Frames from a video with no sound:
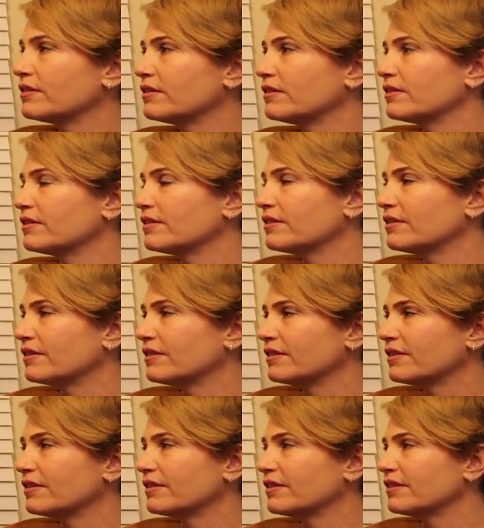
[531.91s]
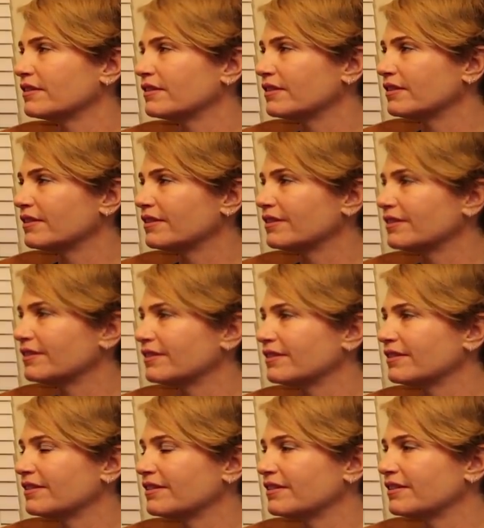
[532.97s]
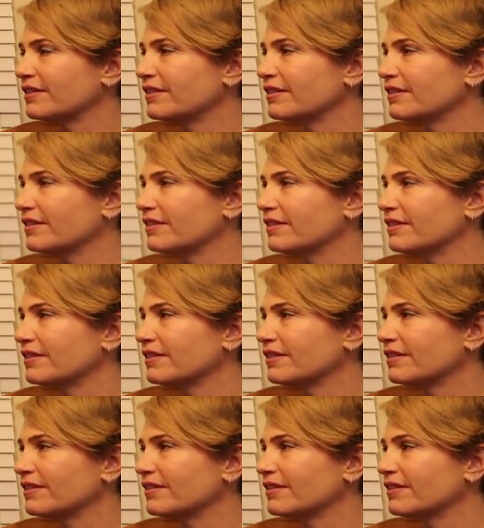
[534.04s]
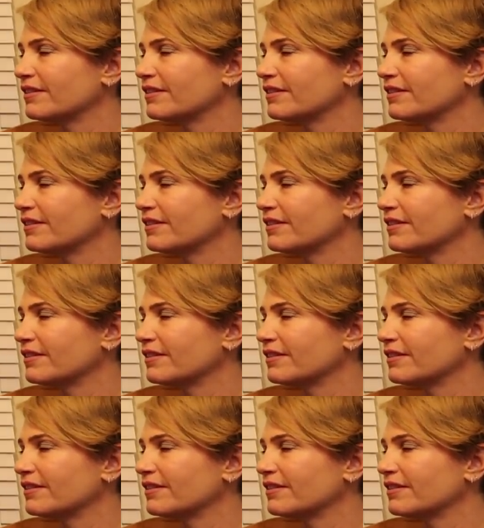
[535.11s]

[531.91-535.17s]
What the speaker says: [no speech]